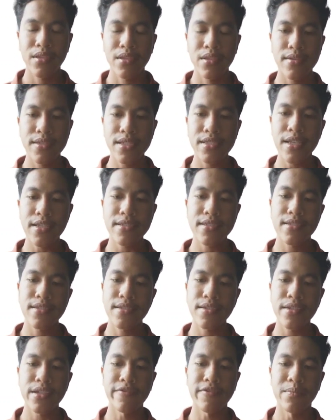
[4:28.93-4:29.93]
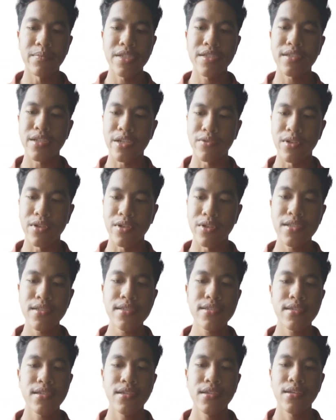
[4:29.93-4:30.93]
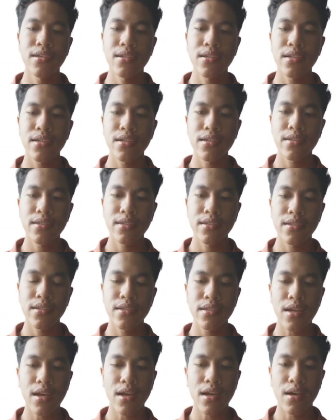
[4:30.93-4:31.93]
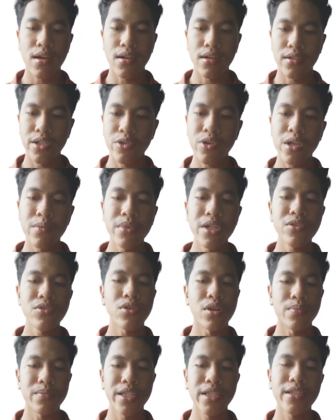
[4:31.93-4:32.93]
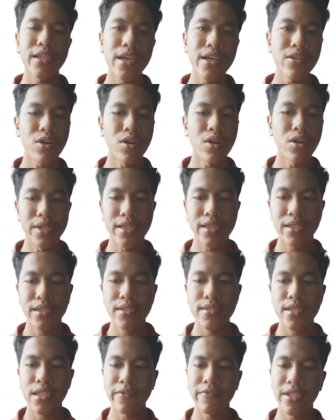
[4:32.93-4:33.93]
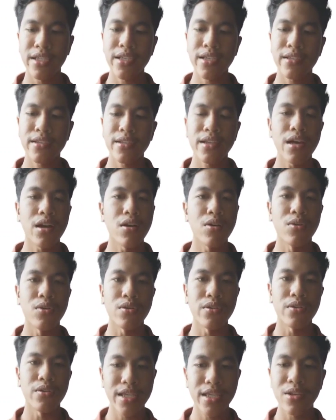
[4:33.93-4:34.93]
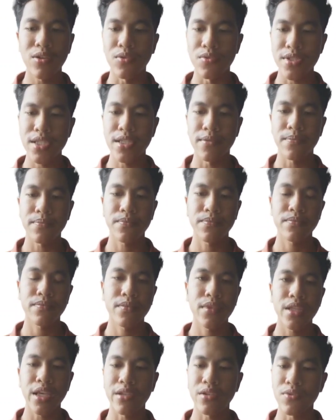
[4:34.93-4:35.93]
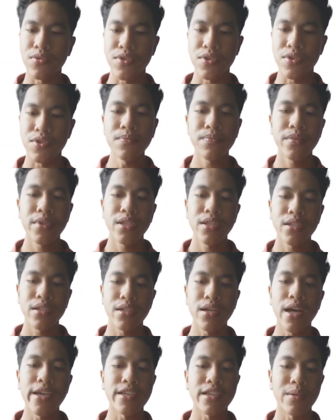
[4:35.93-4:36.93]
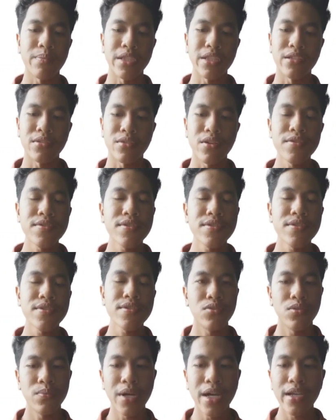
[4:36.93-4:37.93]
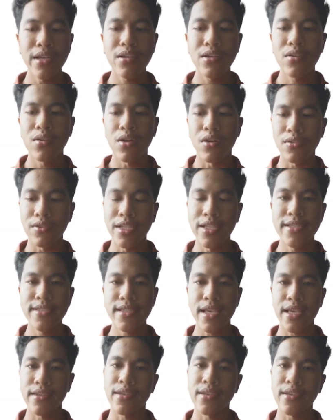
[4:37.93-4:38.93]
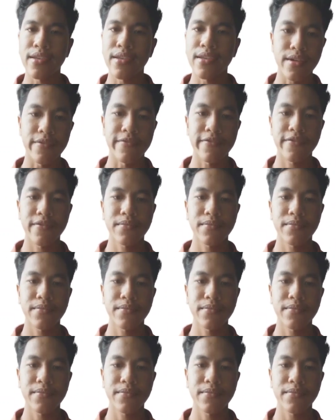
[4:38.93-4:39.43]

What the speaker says: such as strict government regulations, requirement to obtain an operator certificate or AOC, and also a high capital cost to buy or lease an aircraft.